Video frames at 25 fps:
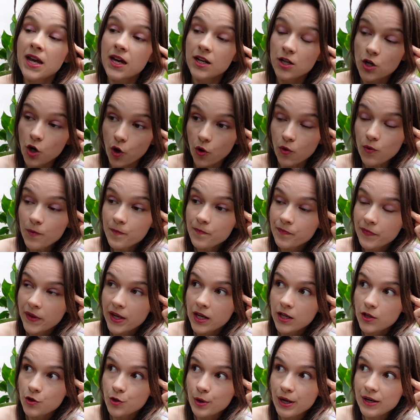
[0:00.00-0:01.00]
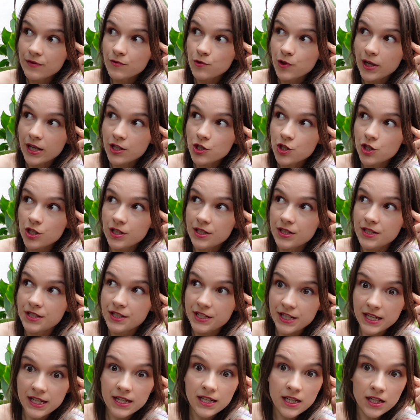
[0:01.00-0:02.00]
No, you have to actually
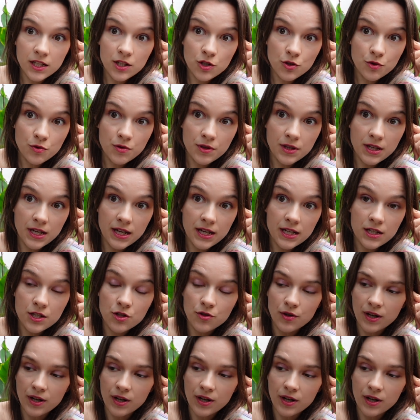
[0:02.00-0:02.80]
dig into things.